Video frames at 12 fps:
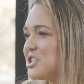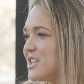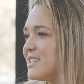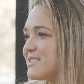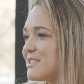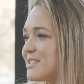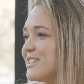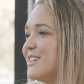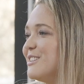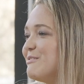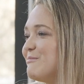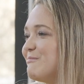this?
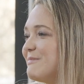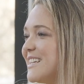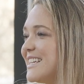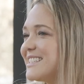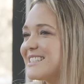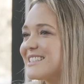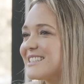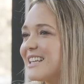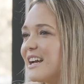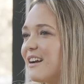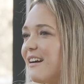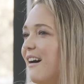Because,
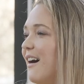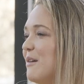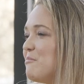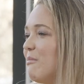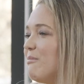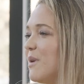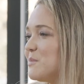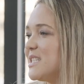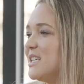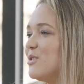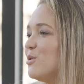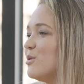like, I'm
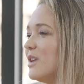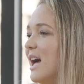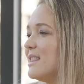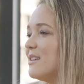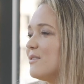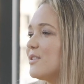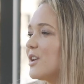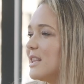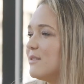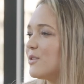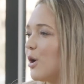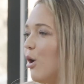single, I
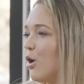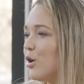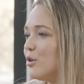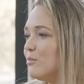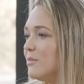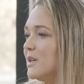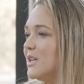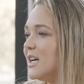live at home.